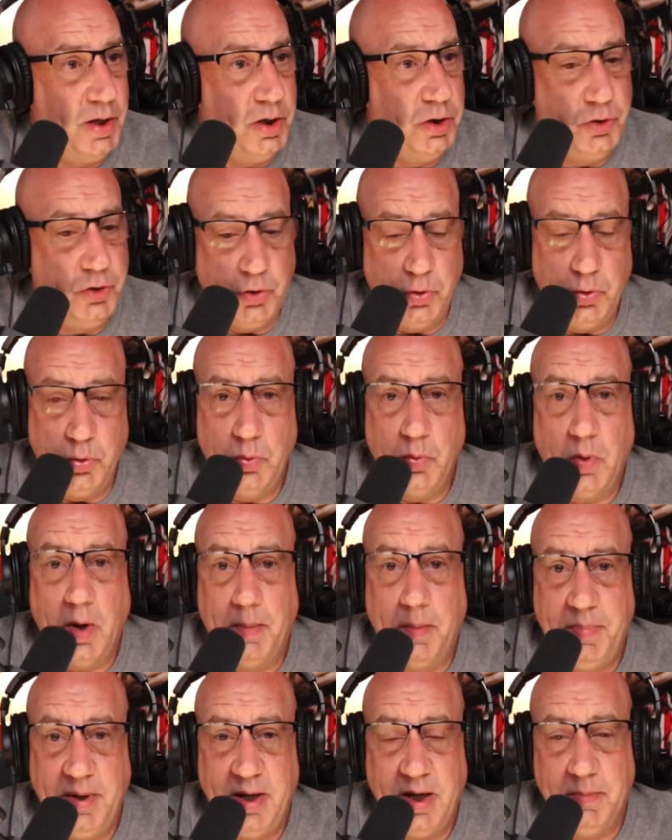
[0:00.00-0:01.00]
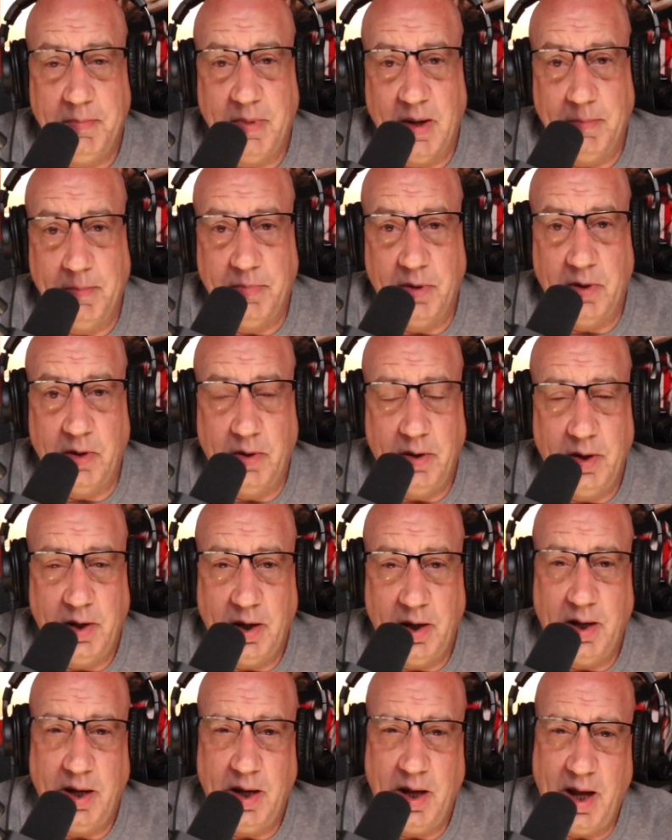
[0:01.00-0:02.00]
to be a member
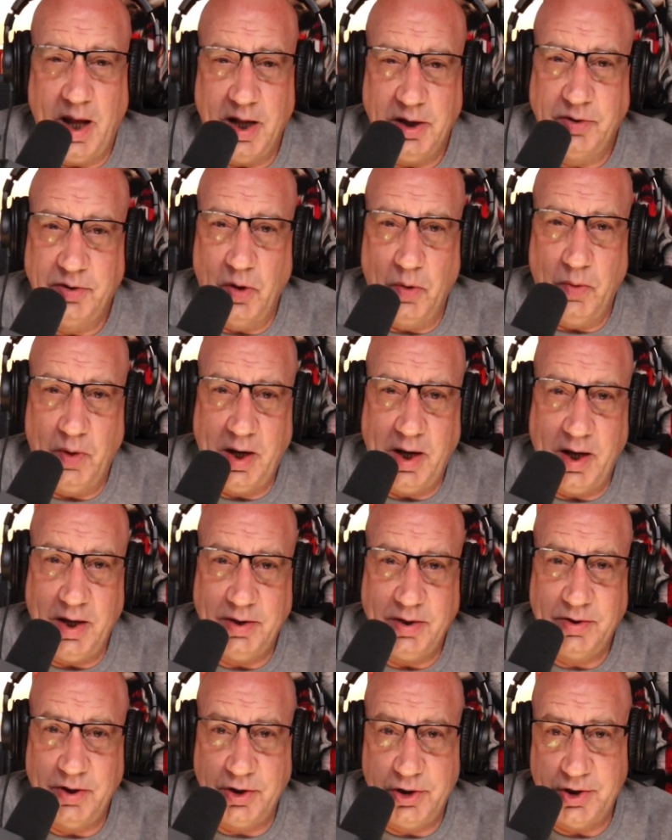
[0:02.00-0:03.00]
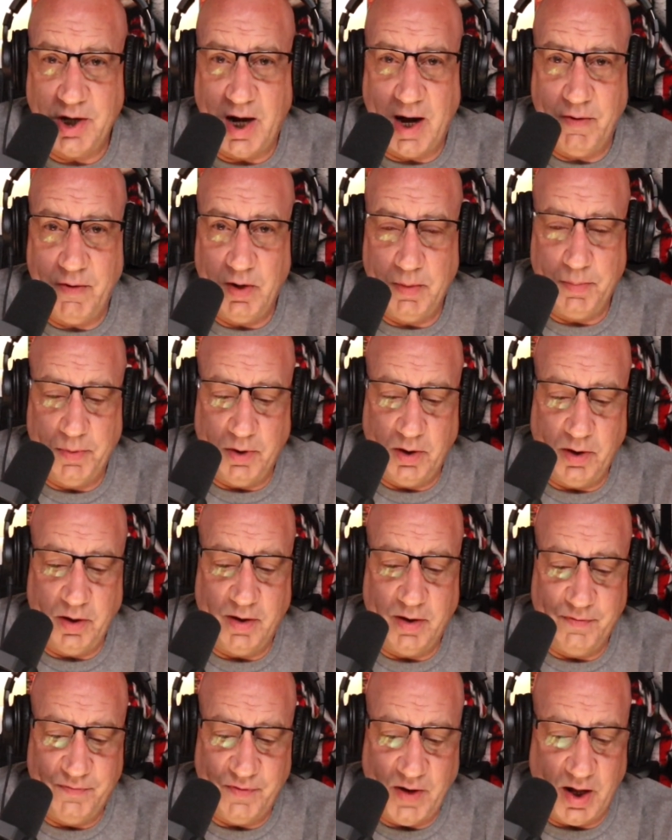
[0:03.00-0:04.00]
and donate to charitable
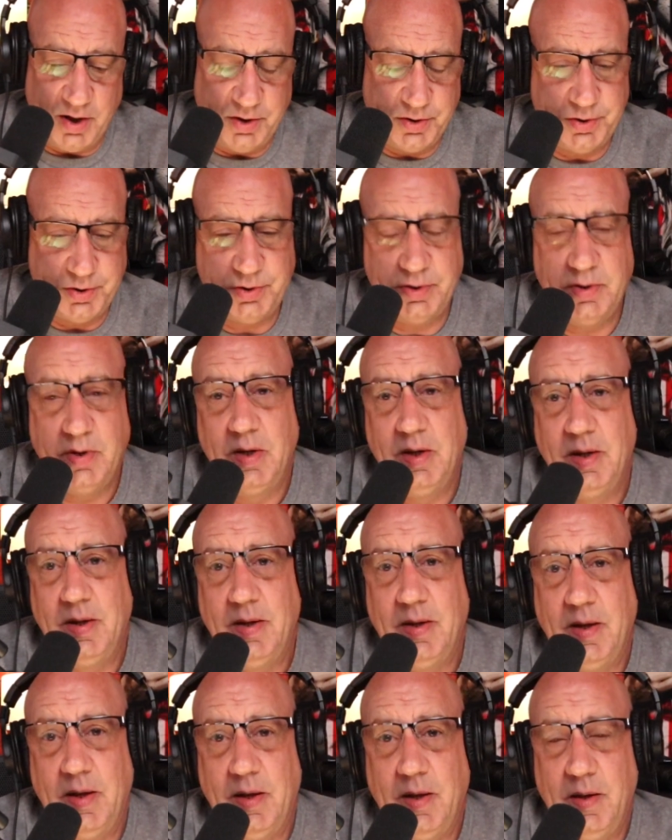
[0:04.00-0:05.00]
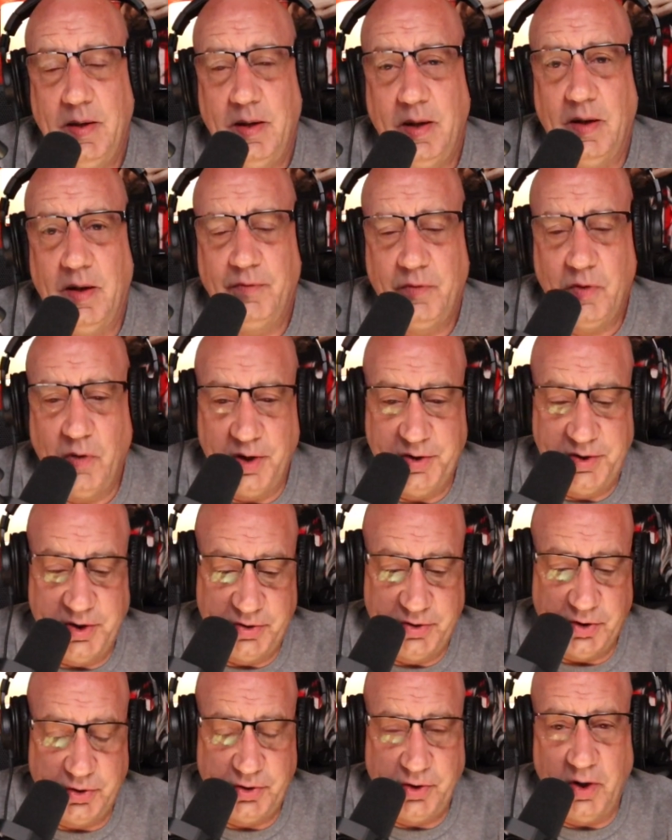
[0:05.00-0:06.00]
events. Of course,
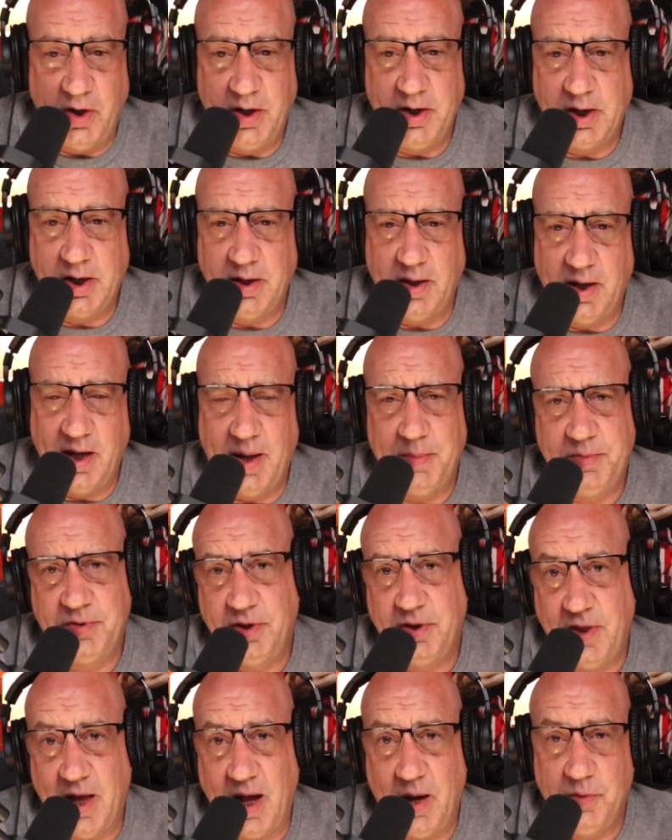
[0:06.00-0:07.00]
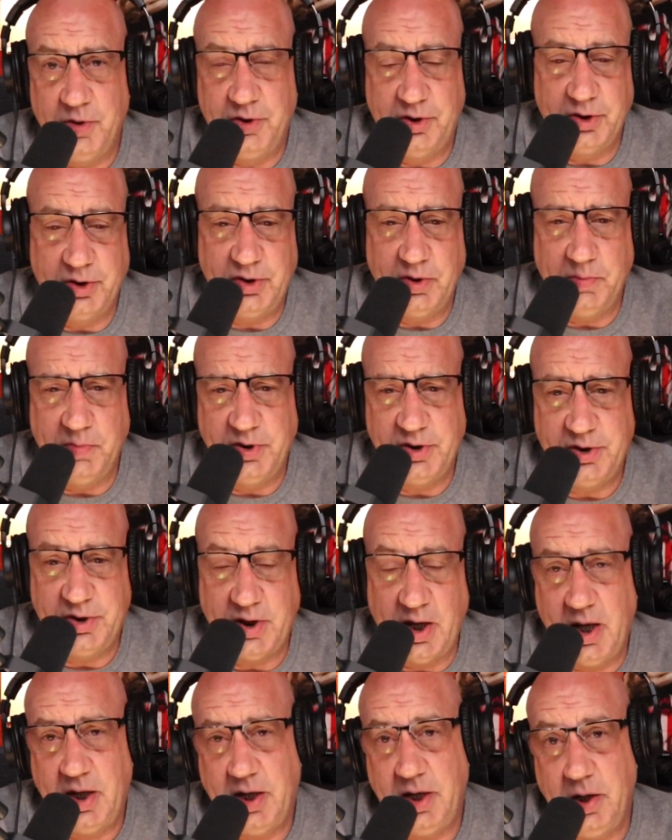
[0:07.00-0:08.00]
his attorney claims that was just a
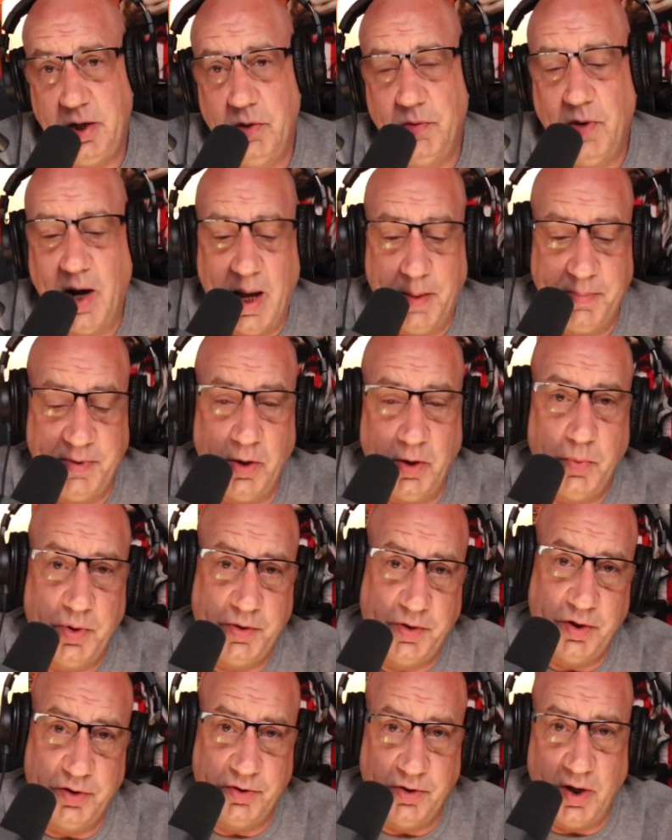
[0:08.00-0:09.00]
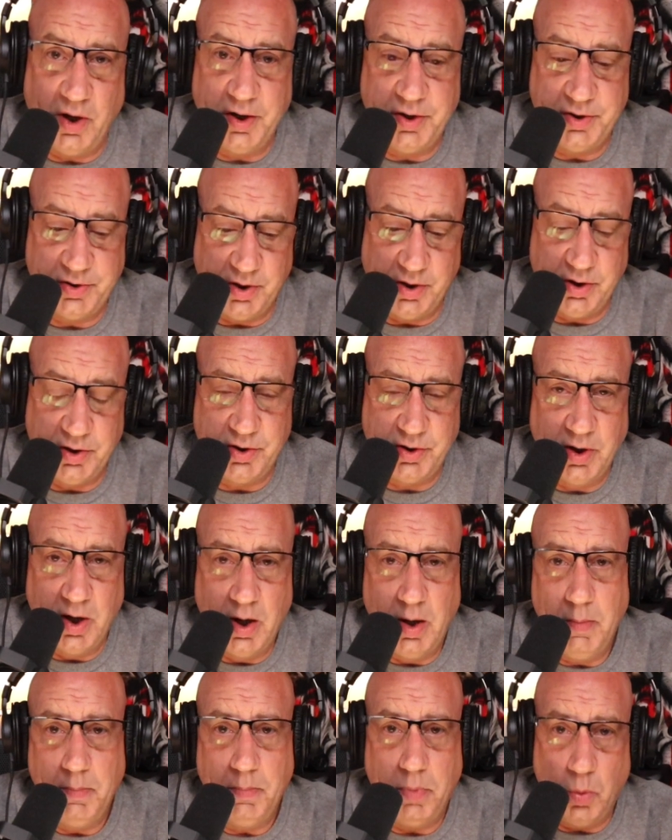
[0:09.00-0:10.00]
mistake. He grabbed it with his license,
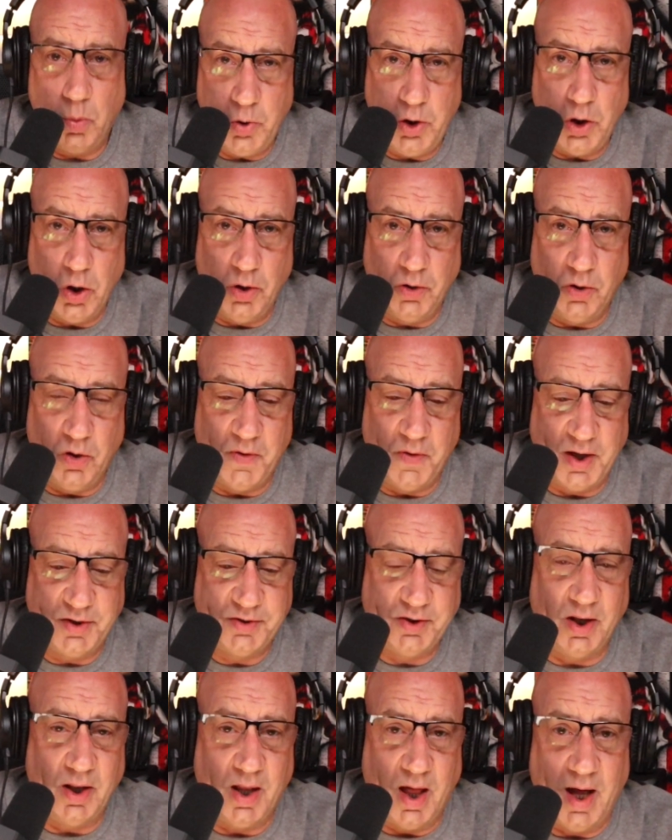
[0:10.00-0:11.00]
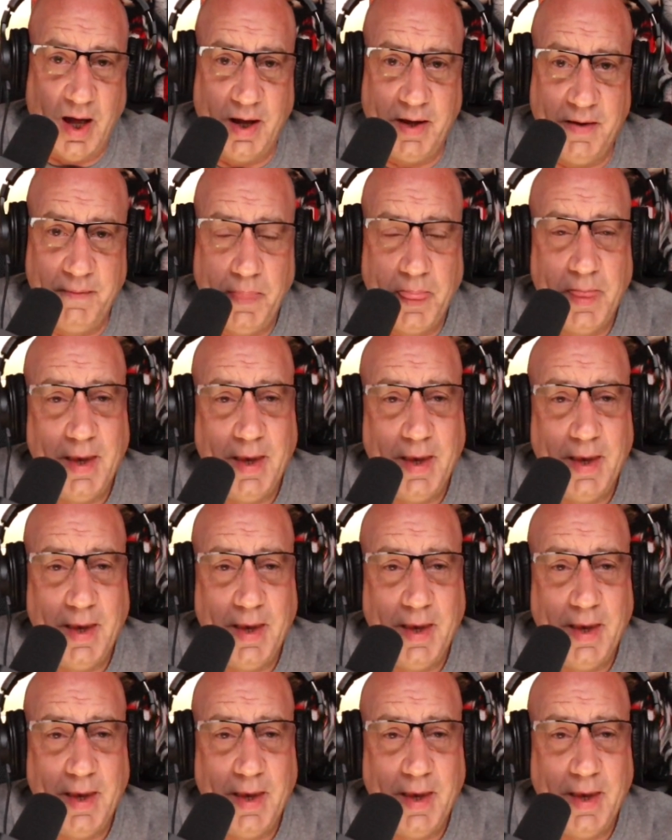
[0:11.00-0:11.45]
but we all know that's a lie.